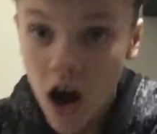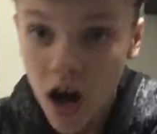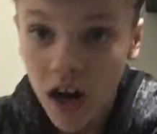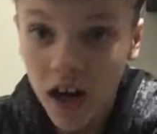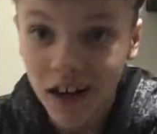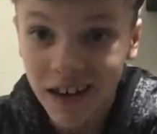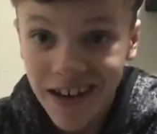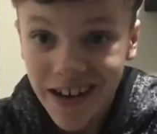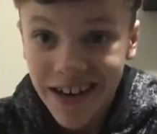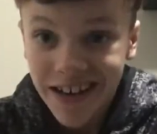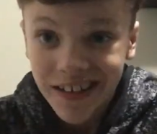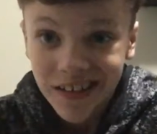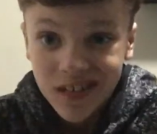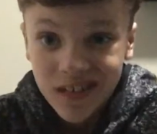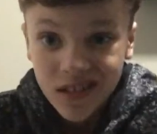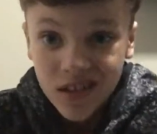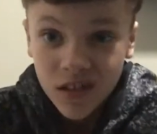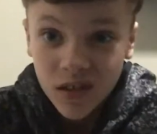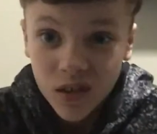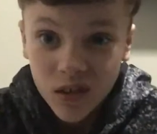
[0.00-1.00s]
All right,
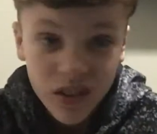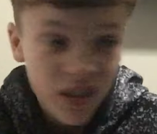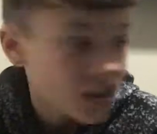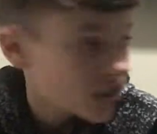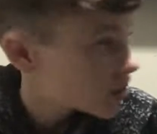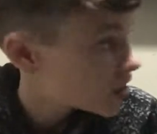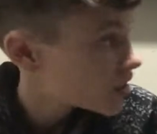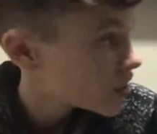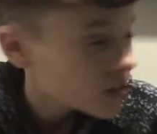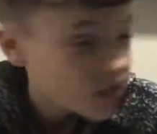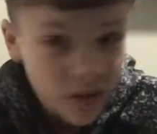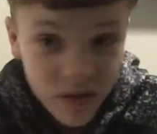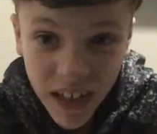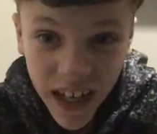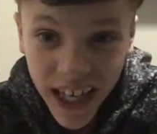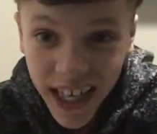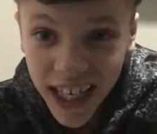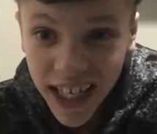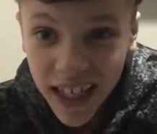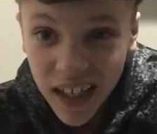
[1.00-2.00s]
so it's still
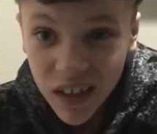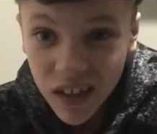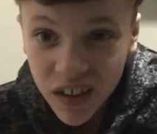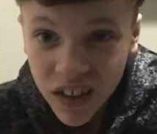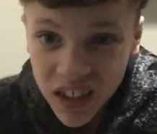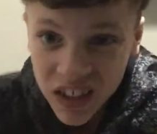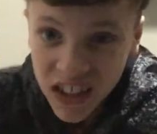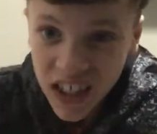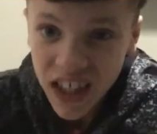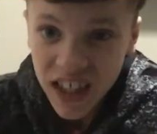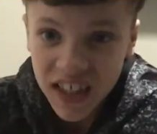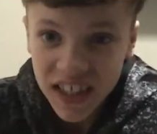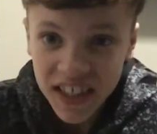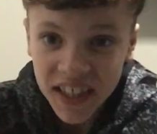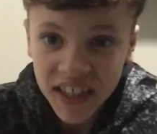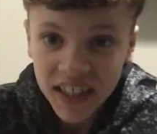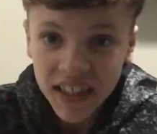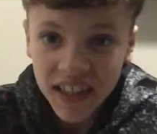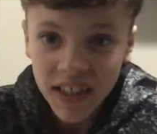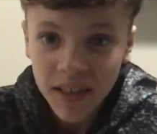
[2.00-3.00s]
raining out and it's kind of
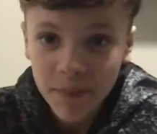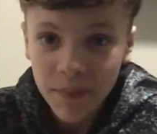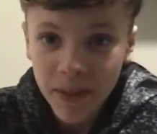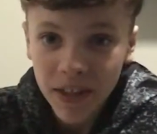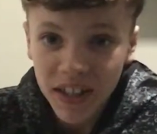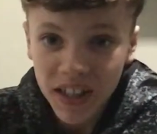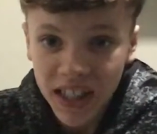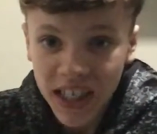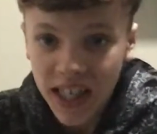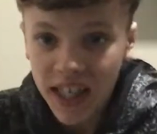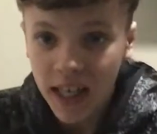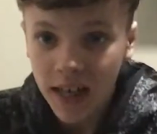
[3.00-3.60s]
getting a bit late.